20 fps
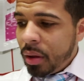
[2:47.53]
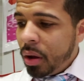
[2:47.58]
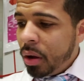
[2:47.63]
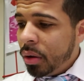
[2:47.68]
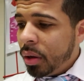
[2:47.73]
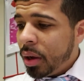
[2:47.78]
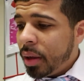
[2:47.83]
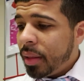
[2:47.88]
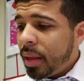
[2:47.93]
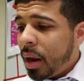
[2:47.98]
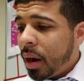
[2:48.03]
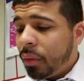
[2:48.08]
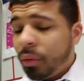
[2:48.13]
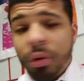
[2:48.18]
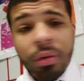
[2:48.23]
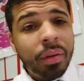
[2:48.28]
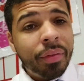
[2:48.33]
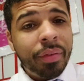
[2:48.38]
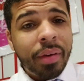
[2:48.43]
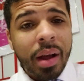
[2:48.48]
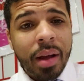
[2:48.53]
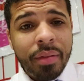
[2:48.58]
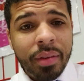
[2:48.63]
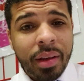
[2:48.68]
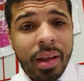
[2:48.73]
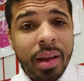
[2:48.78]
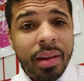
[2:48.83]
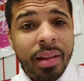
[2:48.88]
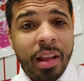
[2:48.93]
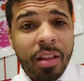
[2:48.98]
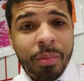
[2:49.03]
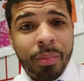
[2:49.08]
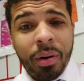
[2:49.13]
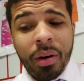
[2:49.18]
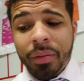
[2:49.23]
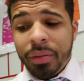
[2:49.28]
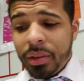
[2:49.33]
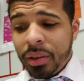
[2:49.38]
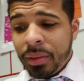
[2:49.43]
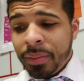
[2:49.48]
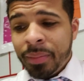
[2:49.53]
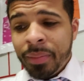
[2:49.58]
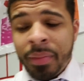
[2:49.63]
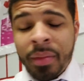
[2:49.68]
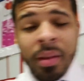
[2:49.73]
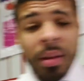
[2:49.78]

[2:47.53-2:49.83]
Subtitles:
Oh, look at that. I rolled a 5 again. That's perfect.